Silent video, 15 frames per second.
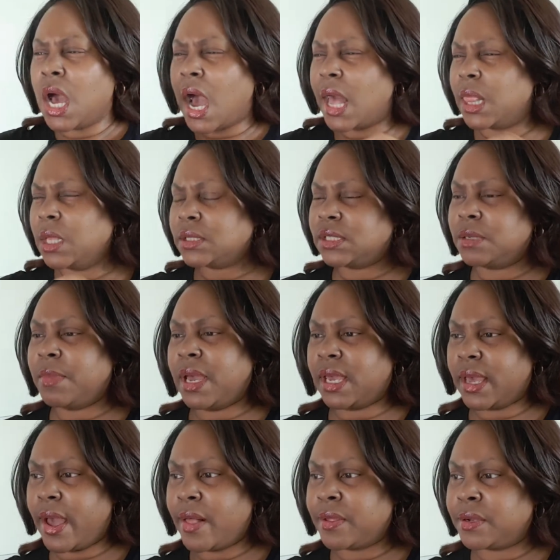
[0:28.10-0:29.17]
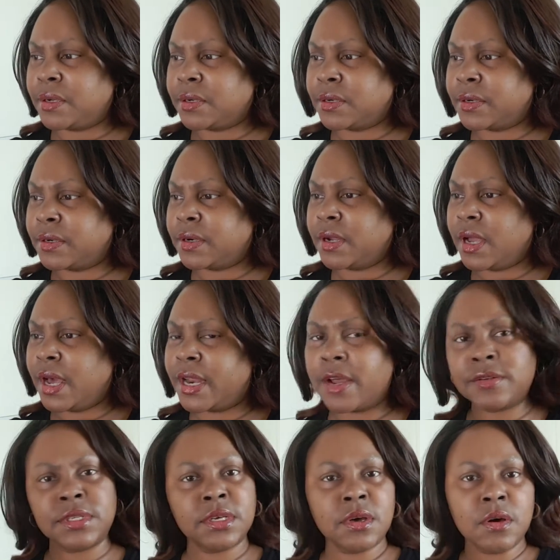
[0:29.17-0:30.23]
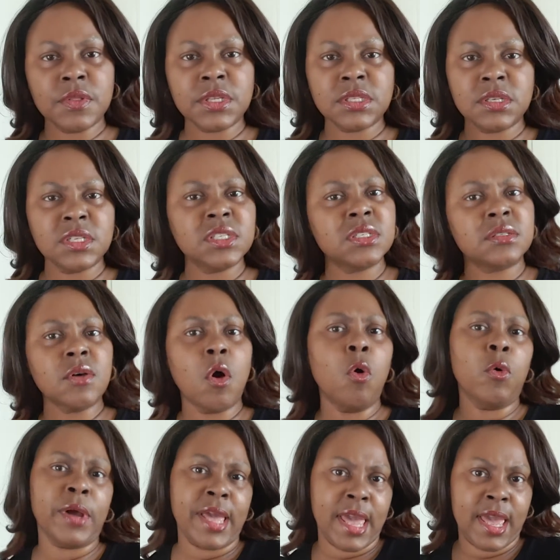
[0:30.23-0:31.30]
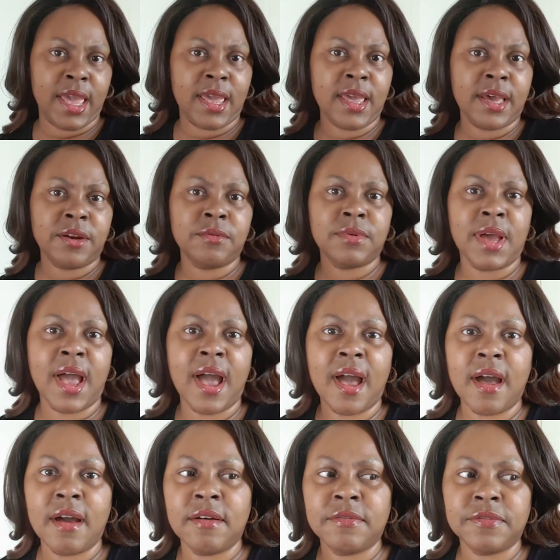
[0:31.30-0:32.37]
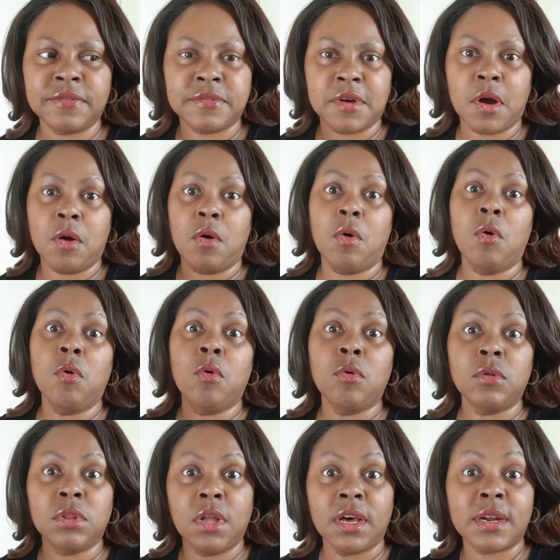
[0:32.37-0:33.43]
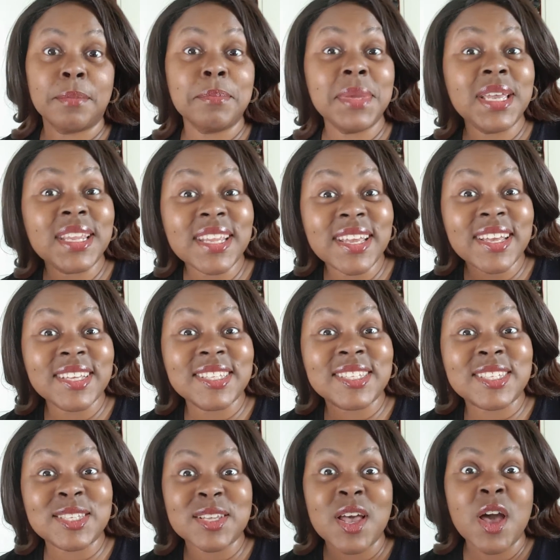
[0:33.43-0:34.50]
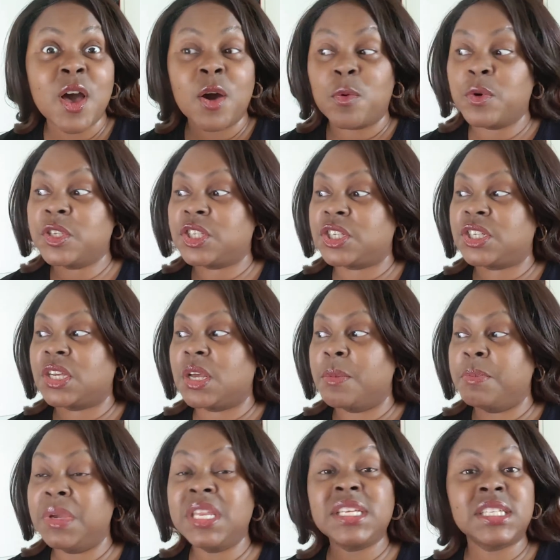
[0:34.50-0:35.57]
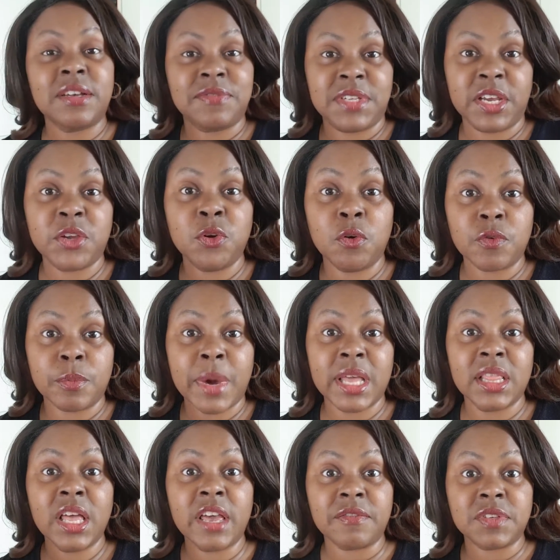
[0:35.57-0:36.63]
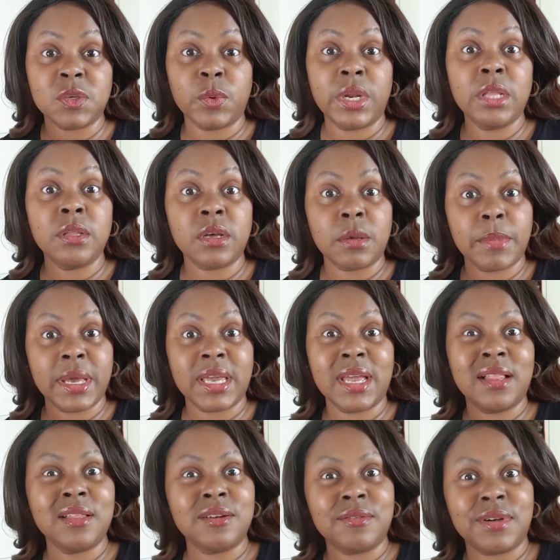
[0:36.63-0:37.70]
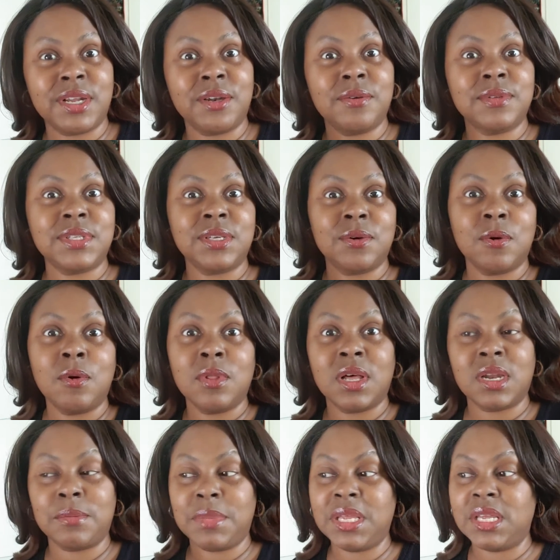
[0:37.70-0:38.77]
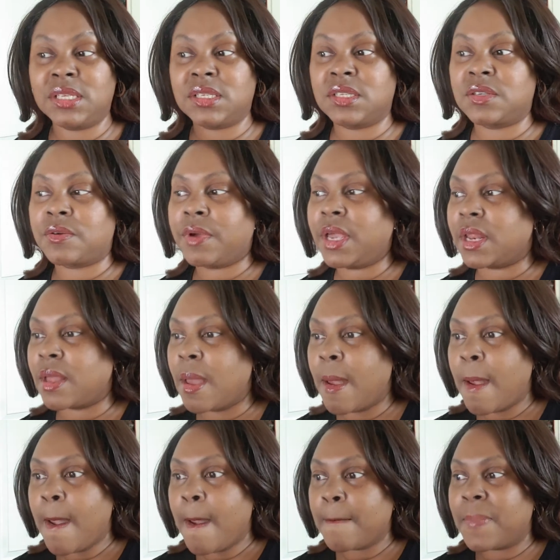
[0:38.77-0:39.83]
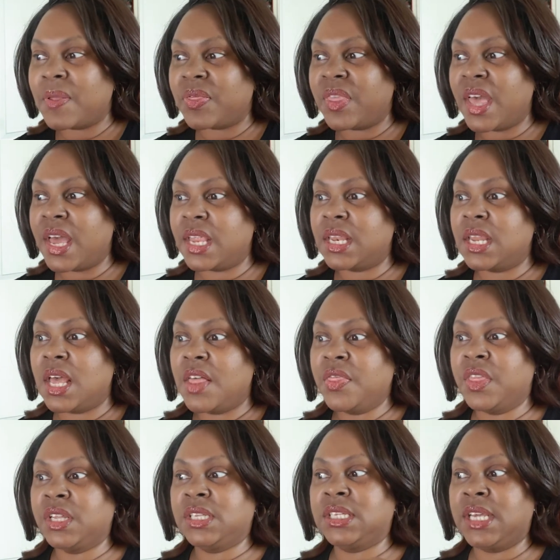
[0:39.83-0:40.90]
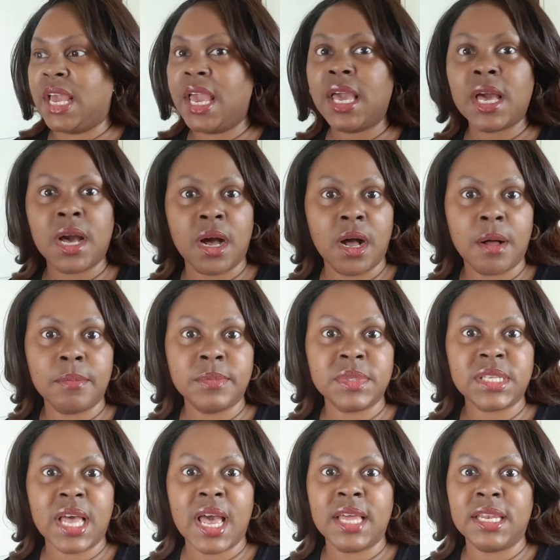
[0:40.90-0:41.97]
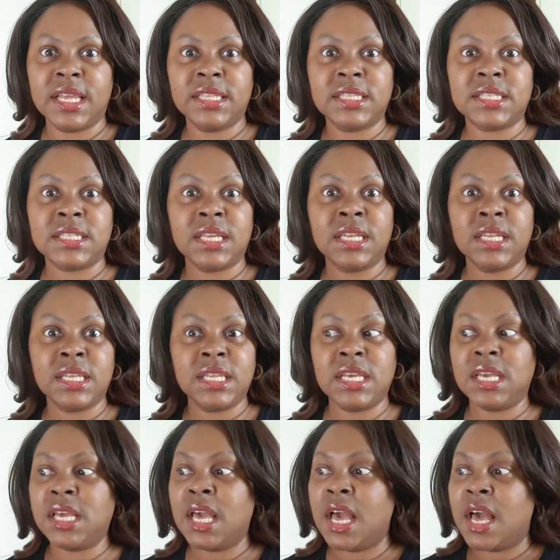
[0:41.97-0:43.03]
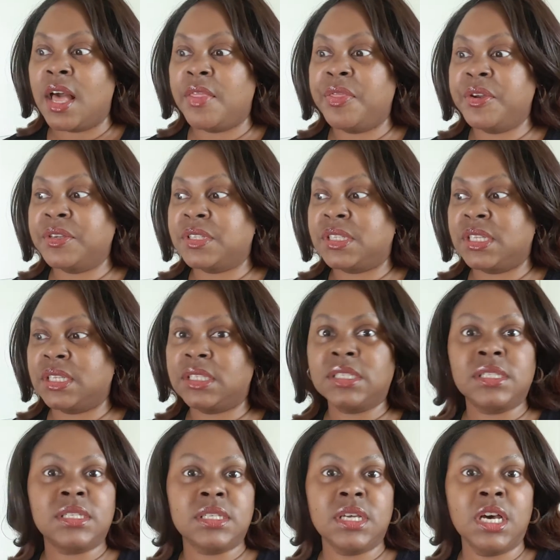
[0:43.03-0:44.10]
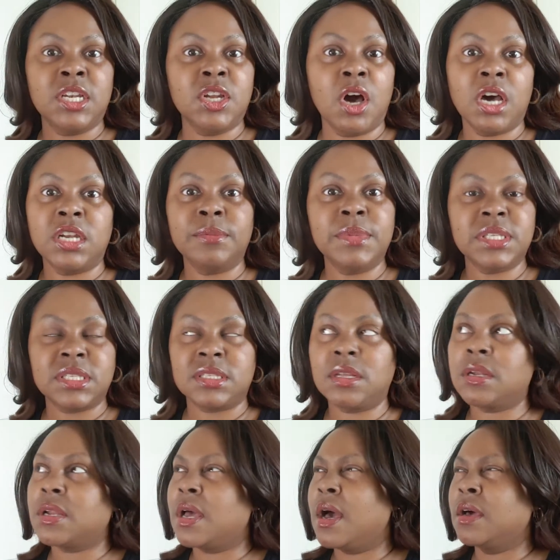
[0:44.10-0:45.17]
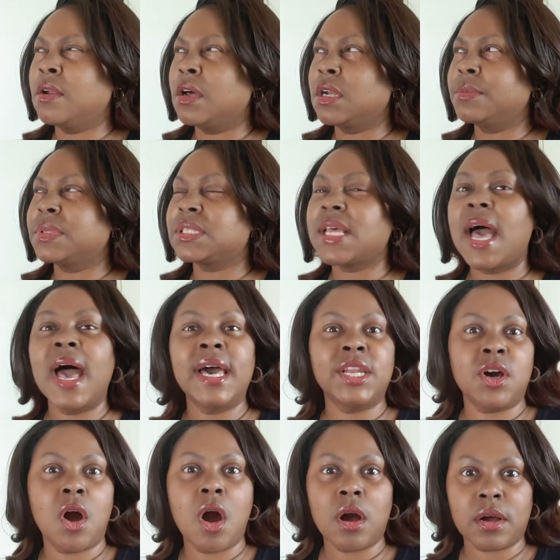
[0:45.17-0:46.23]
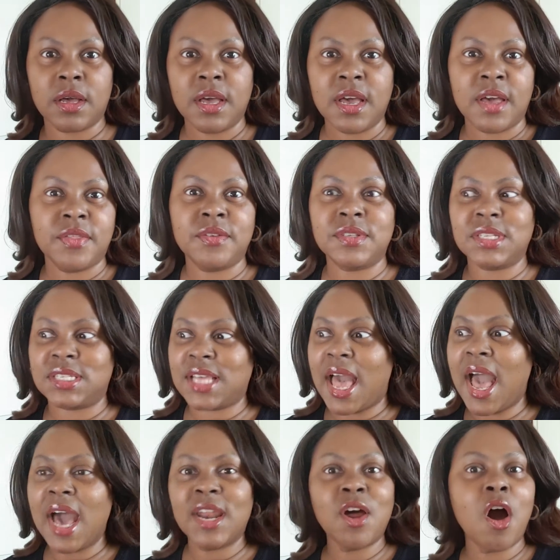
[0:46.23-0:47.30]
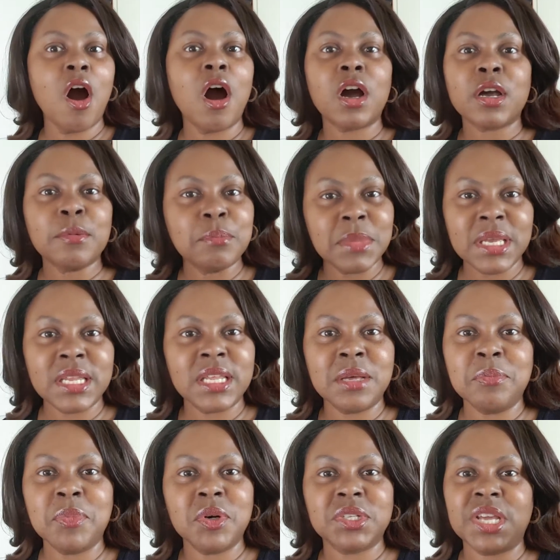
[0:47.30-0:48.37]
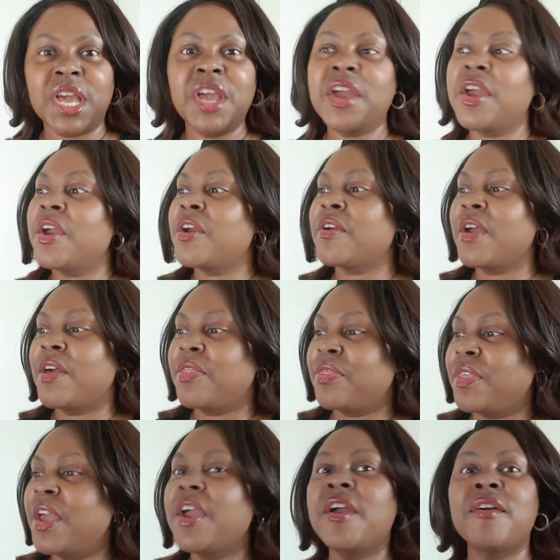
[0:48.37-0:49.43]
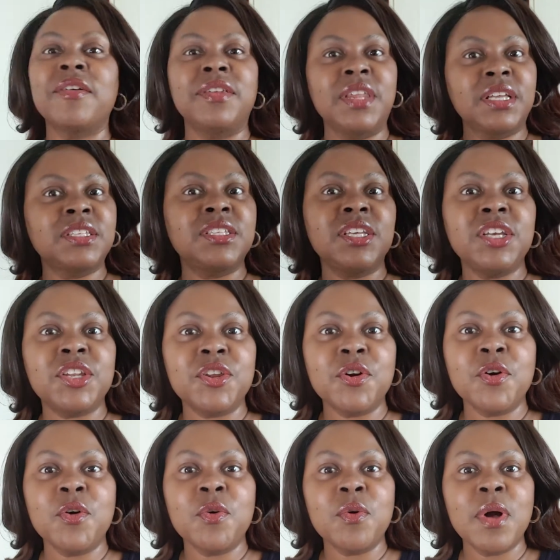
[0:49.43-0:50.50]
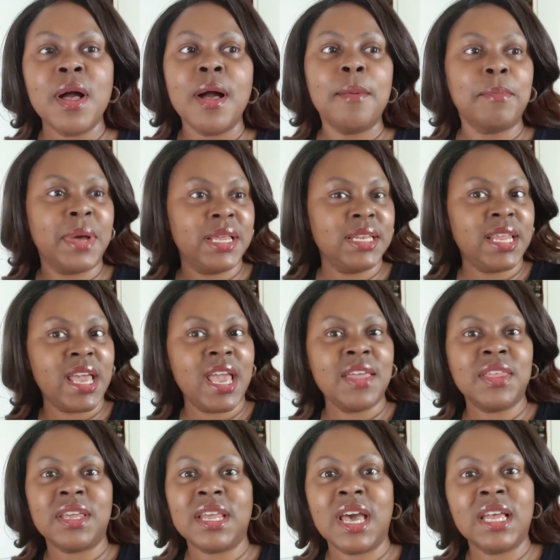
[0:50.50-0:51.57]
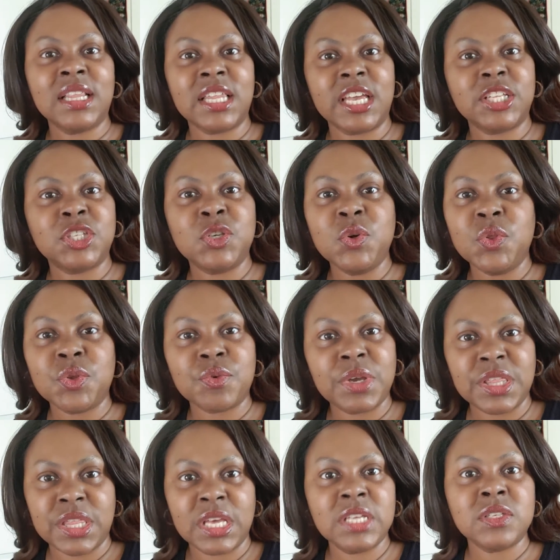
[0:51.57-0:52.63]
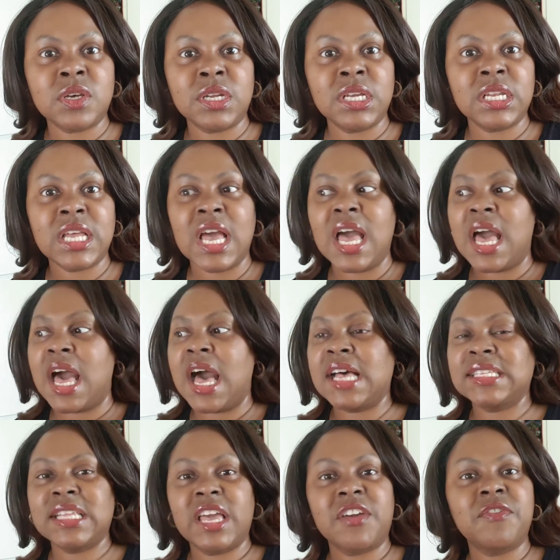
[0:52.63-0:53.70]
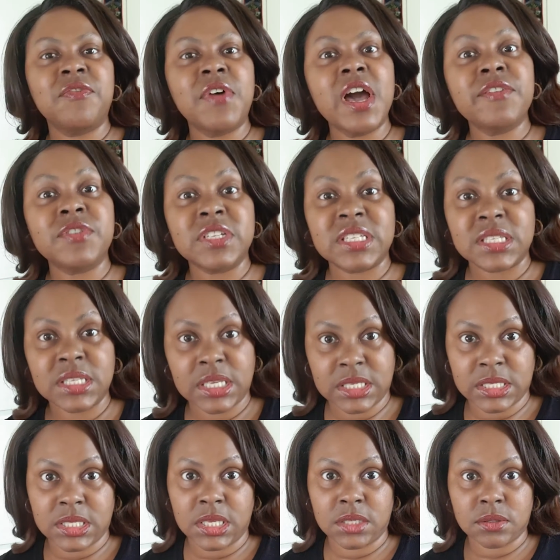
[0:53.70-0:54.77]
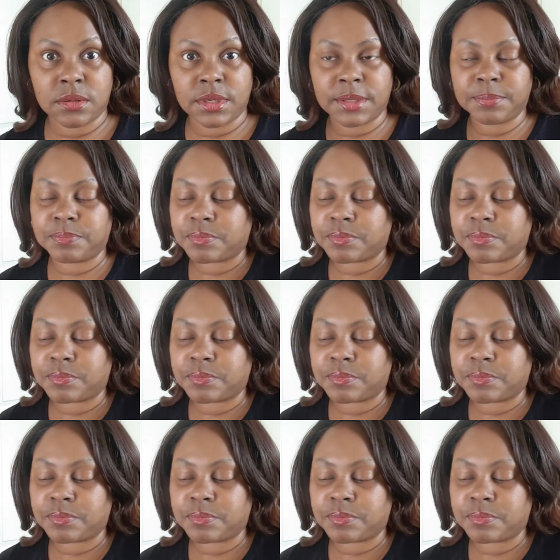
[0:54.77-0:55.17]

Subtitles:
I looked in my calendar and I was like, oh, this looks okay. I don't have a whole lot of meetings, which meetings have taken over my life. So when I look at my calendar and I don't see a whole lot of meetings, it's great. But then the day comes and then suddenly there's this not anonymous, ad hoc. There's this ad hoc meeting booked here and there. And next thing you know, my day that had like 2, 3 things on it has like 5 or 6 things on it.